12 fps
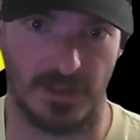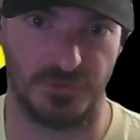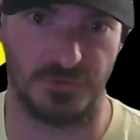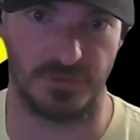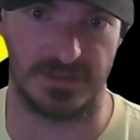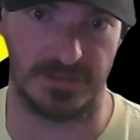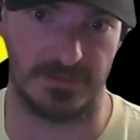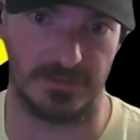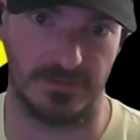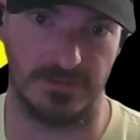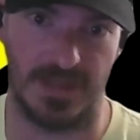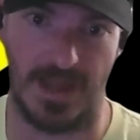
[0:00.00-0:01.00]
any
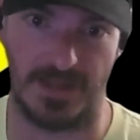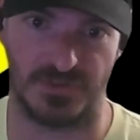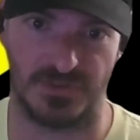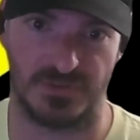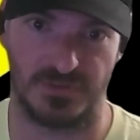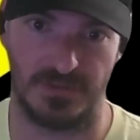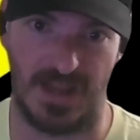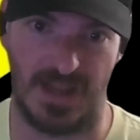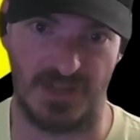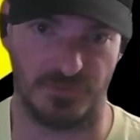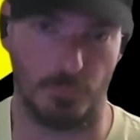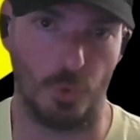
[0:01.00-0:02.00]
country that
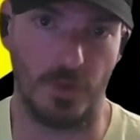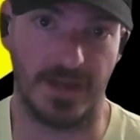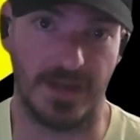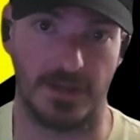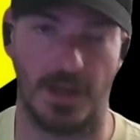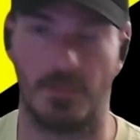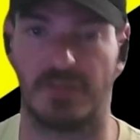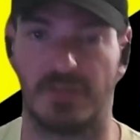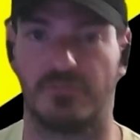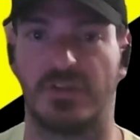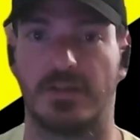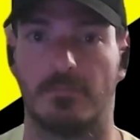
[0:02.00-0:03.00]
has more
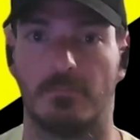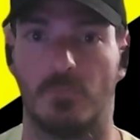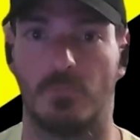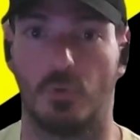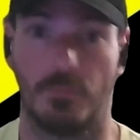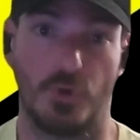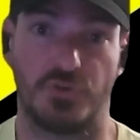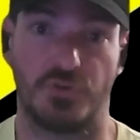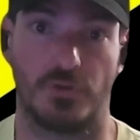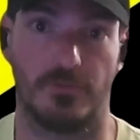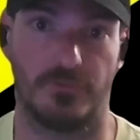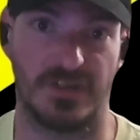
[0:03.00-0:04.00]
economic freedom or
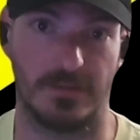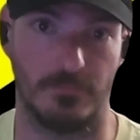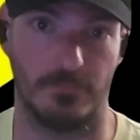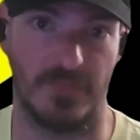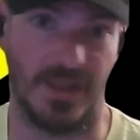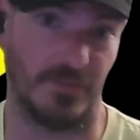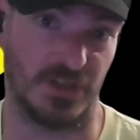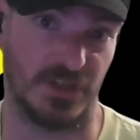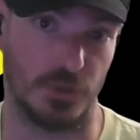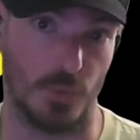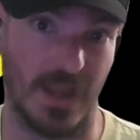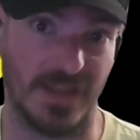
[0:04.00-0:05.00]
personal freedom than
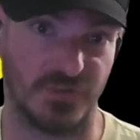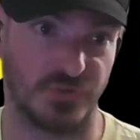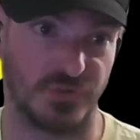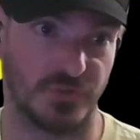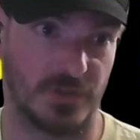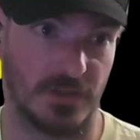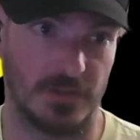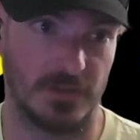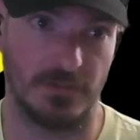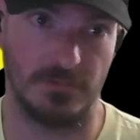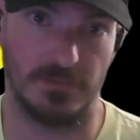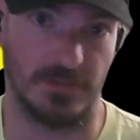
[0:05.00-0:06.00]
the U.S.
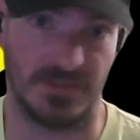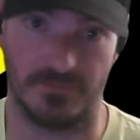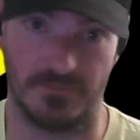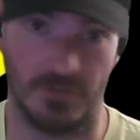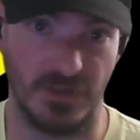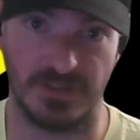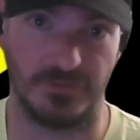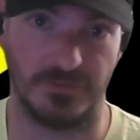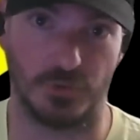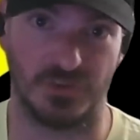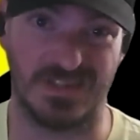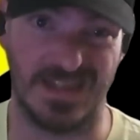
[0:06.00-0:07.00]
It's very
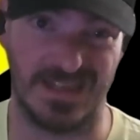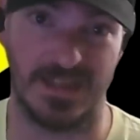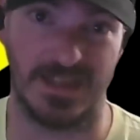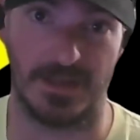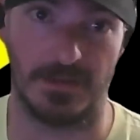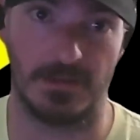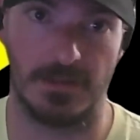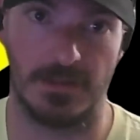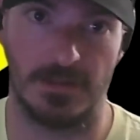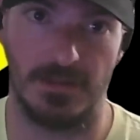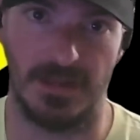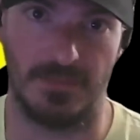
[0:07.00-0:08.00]
difficult to get in,
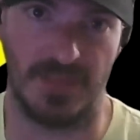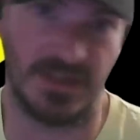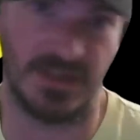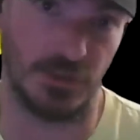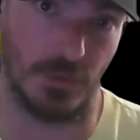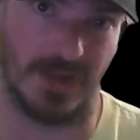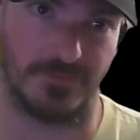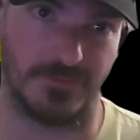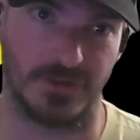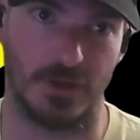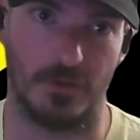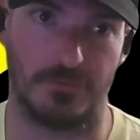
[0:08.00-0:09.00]
and then you
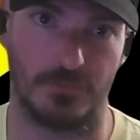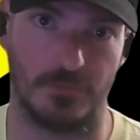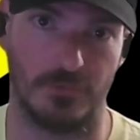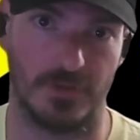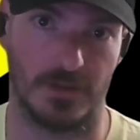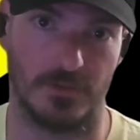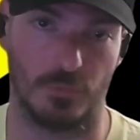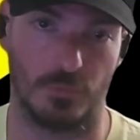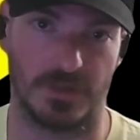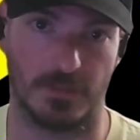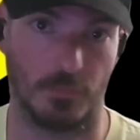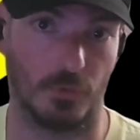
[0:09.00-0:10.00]
have to go through the
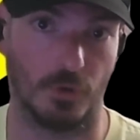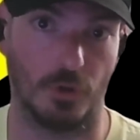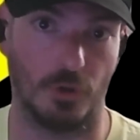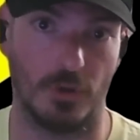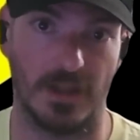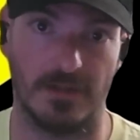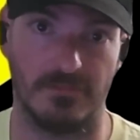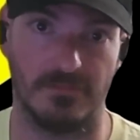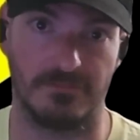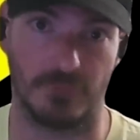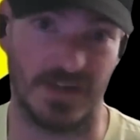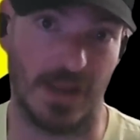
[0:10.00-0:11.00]
the rigmarole
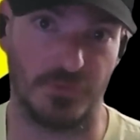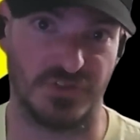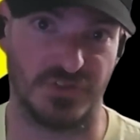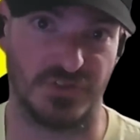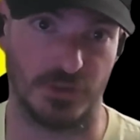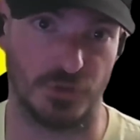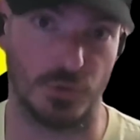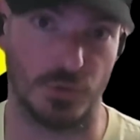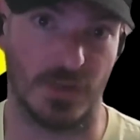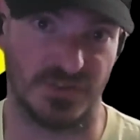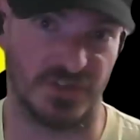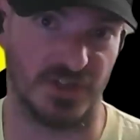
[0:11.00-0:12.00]
of renouncing your
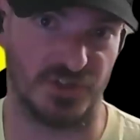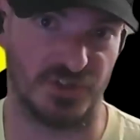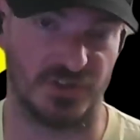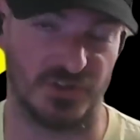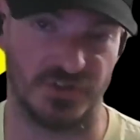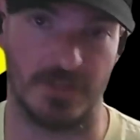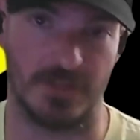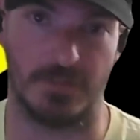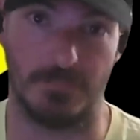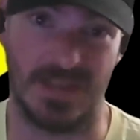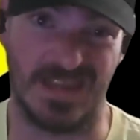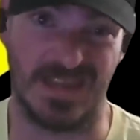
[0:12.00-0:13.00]
U.S.
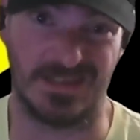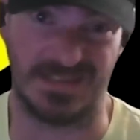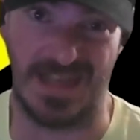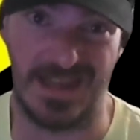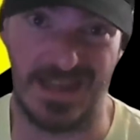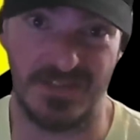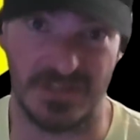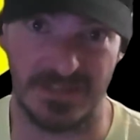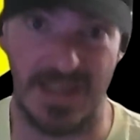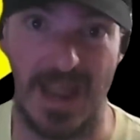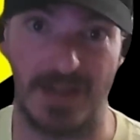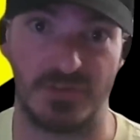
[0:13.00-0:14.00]
citizenship and paying the
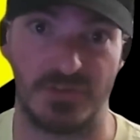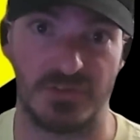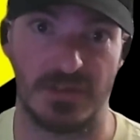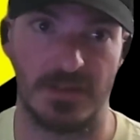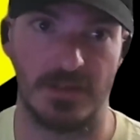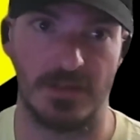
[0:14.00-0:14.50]
exit tax.